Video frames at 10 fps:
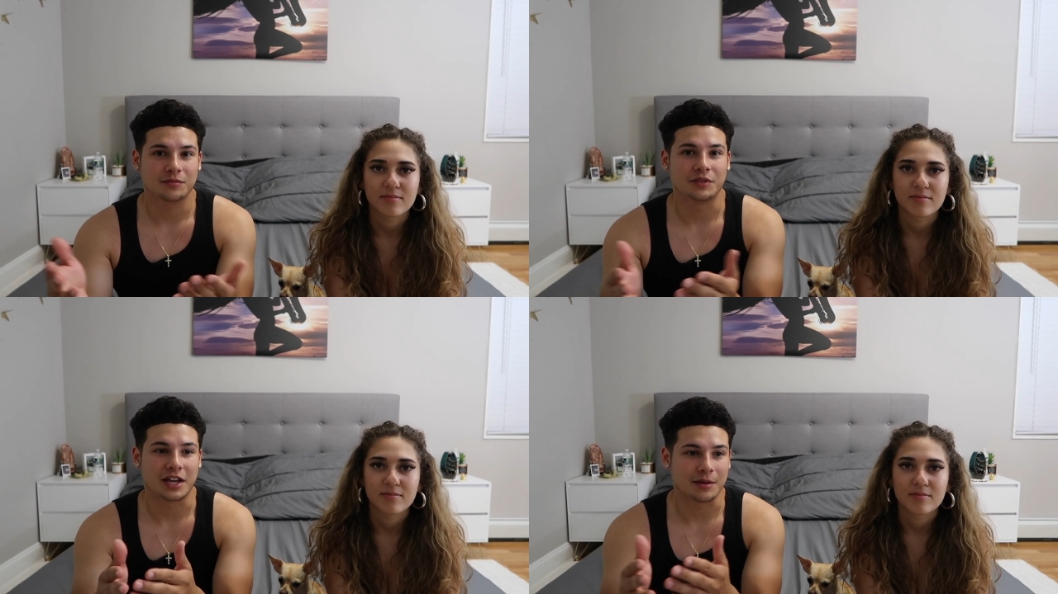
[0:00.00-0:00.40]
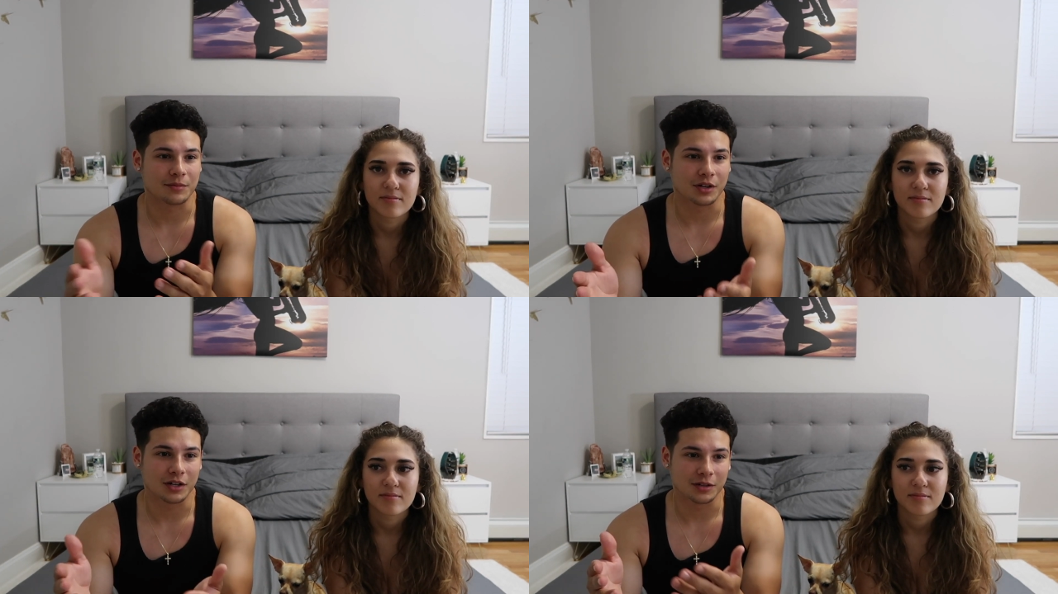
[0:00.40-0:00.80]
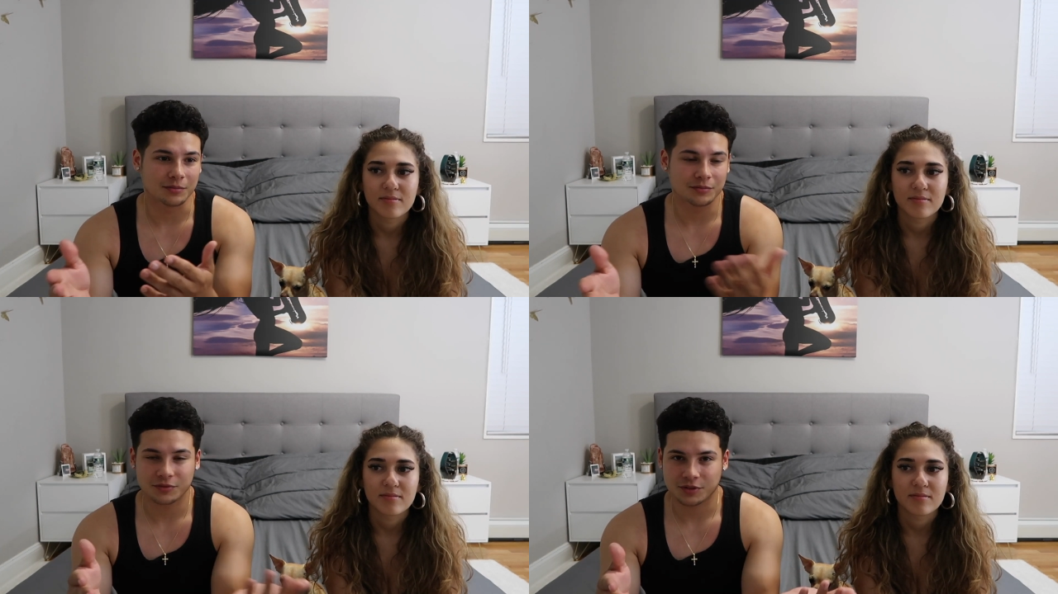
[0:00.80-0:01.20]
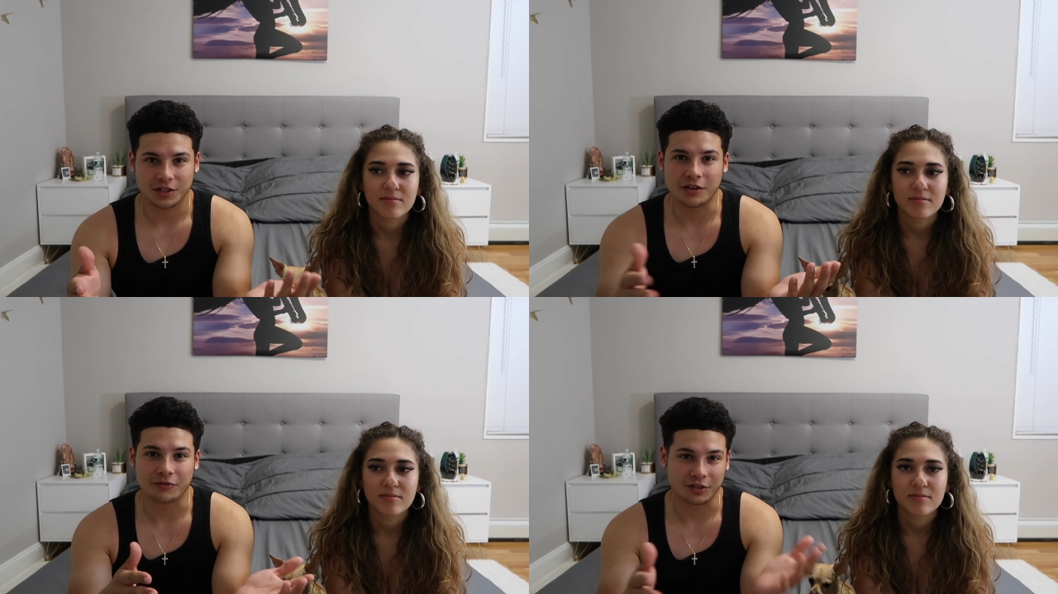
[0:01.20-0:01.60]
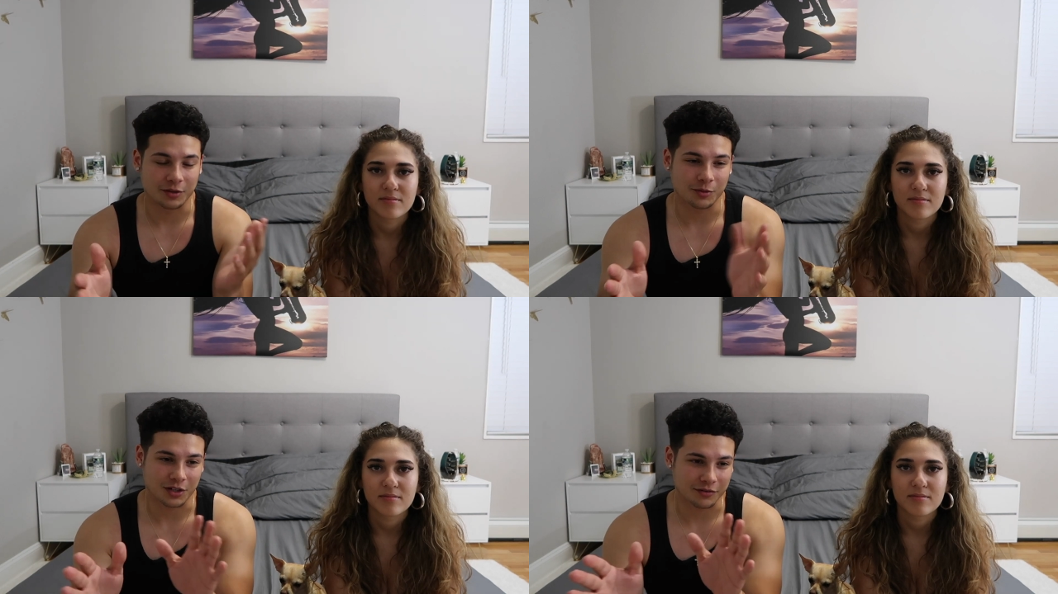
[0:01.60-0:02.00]
Speaker 1: named uh,
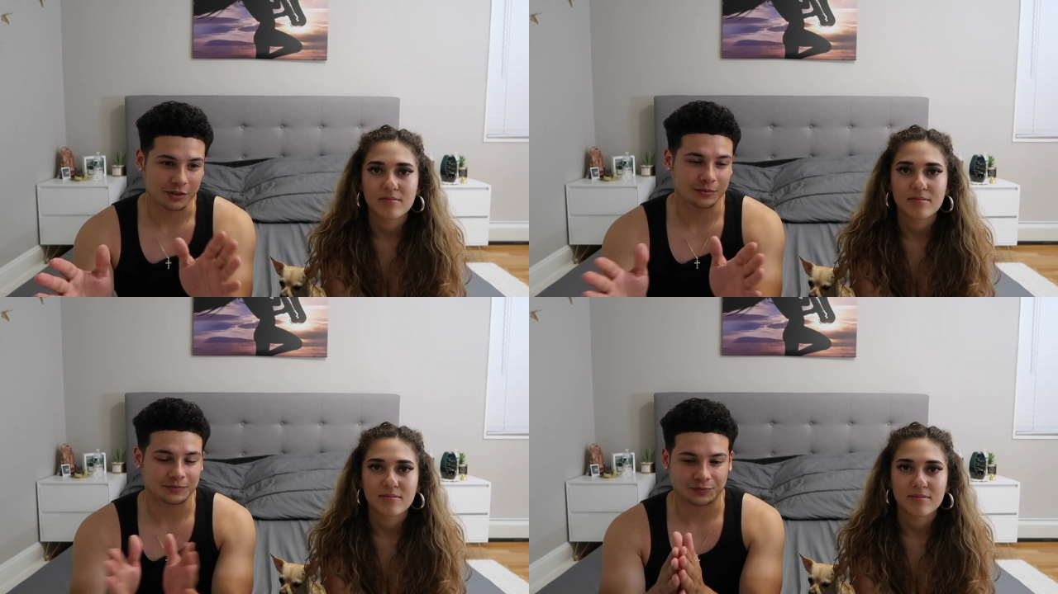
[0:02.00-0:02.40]
Infinite, whatever.